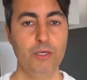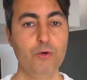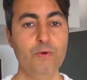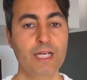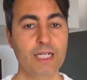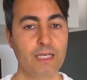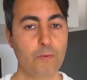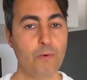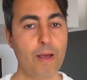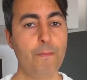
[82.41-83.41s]
you will get a
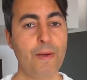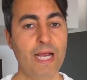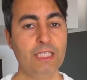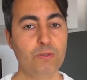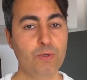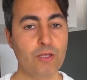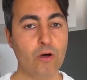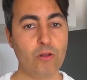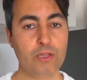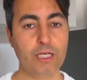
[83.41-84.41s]
web page with
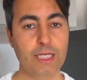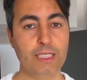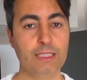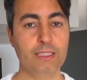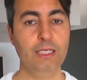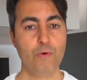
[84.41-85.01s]
all the links,